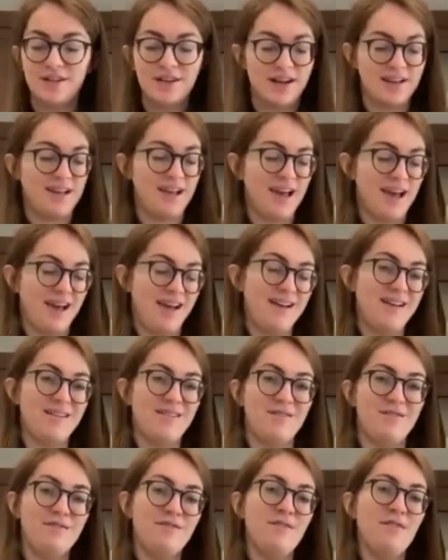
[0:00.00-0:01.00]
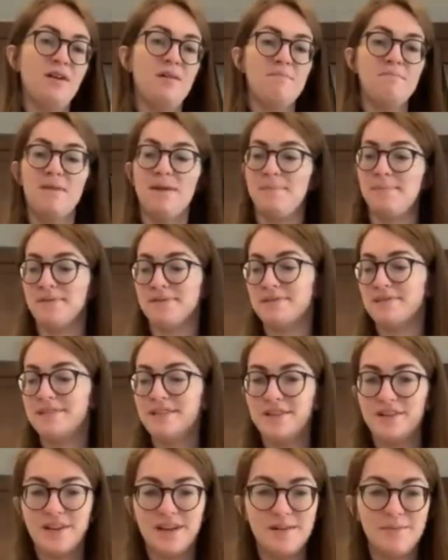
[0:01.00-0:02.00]
I have maple
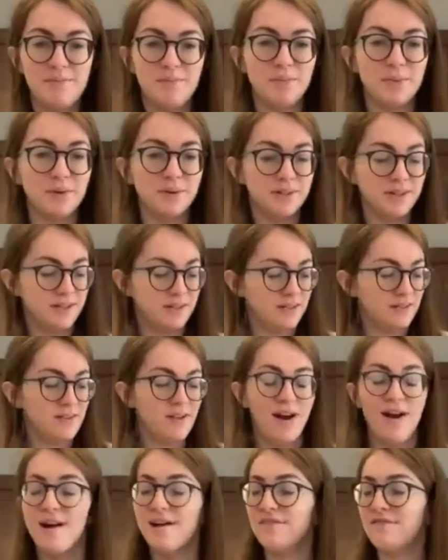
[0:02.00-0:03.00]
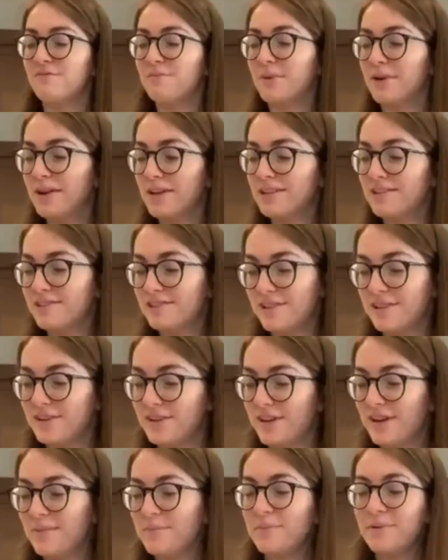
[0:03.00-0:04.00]
syrup or off-brand
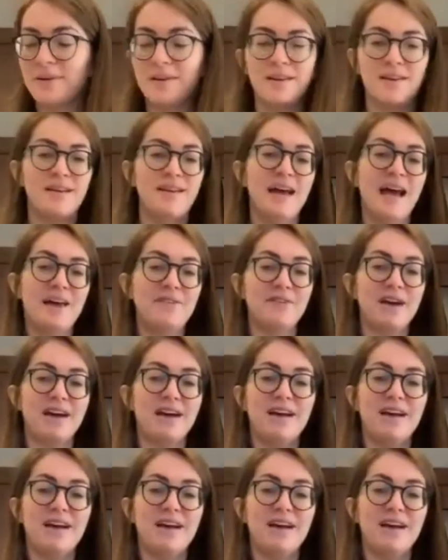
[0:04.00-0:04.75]
syrup. I've got